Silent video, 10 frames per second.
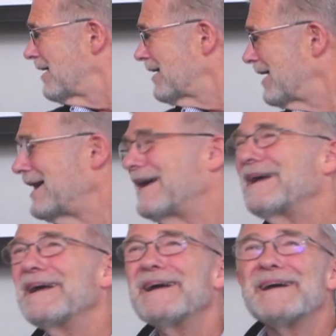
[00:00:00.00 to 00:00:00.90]
And I,
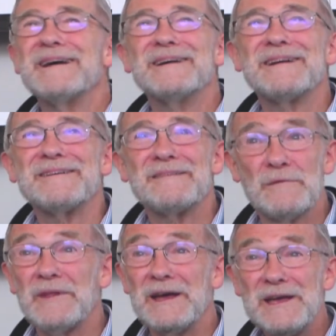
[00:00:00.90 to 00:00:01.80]
you know,
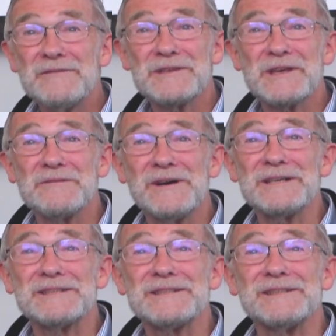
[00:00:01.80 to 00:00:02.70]
naive as I
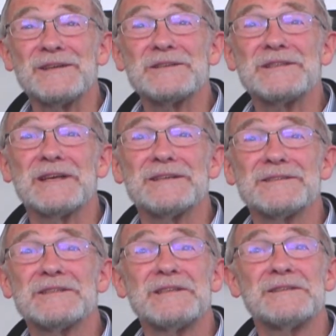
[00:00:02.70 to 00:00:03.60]
was in those
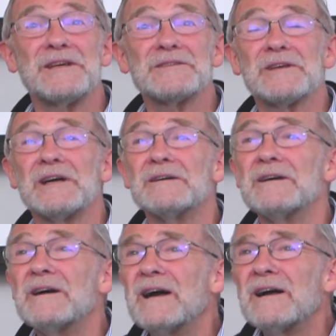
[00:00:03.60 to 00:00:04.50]
days, 10 years ago,
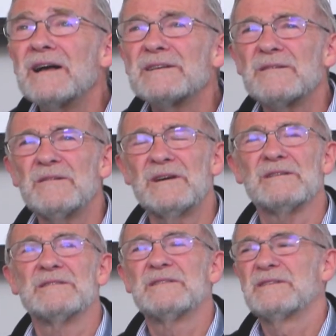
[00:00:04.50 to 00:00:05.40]
I said, "Well,